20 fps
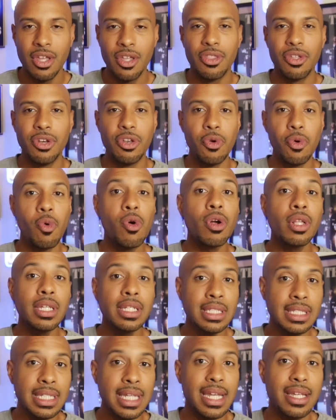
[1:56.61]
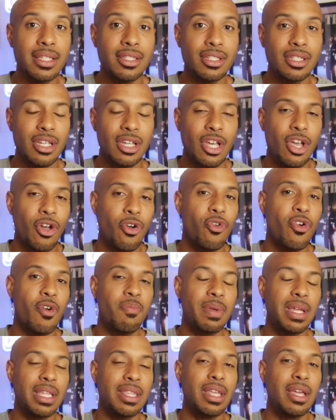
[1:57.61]
The New Orleans Saints, who
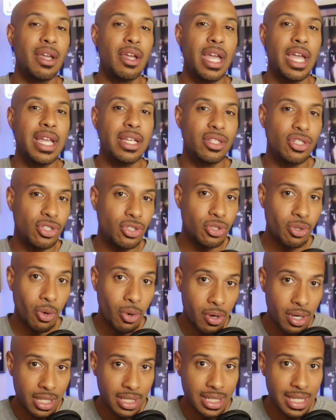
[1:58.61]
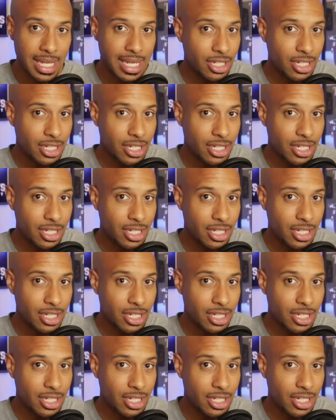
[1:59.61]
have been historically